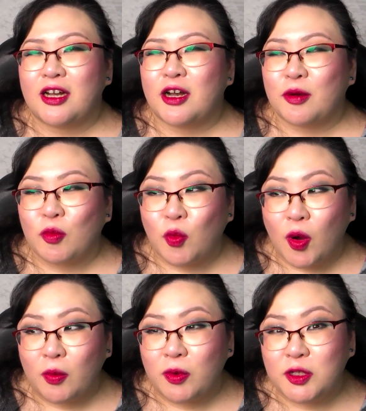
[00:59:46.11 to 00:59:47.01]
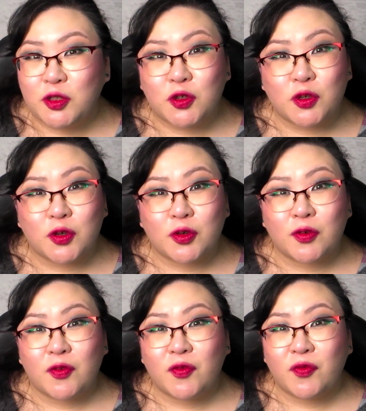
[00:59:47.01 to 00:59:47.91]
Um, what was
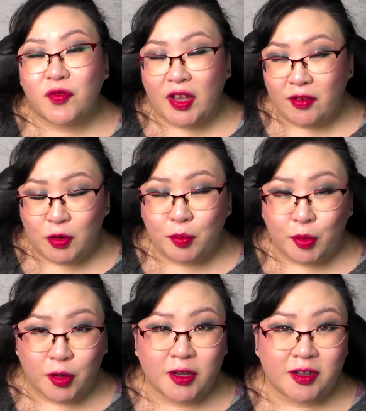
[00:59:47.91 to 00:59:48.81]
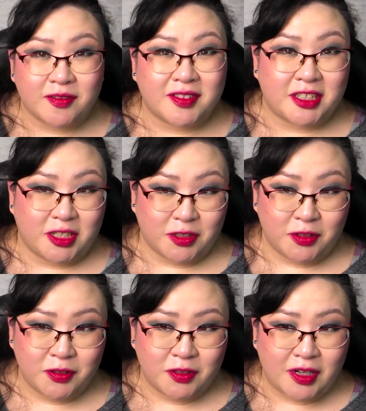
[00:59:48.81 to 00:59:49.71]
your favorite book of the
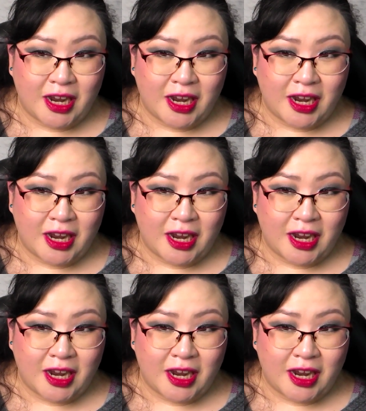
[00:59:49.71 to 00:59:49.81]
year